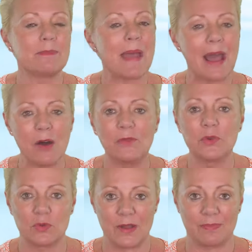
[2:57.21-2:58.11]
a
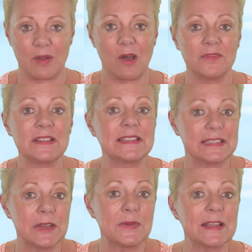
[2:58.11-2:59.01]
powerful grip, often
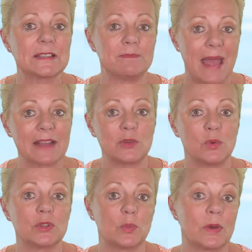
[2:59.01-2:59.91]
steering us back
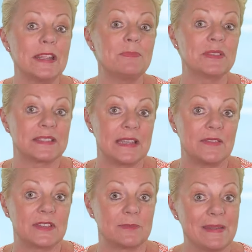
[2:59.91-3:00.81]
towards what it
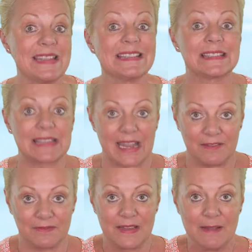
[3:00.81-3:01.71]
perceives as being
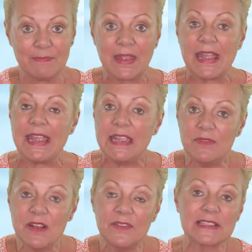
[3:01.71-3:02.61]
safe,
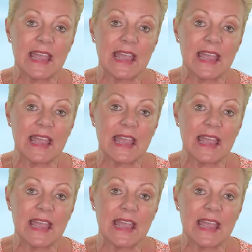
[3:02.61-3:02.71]
even if it's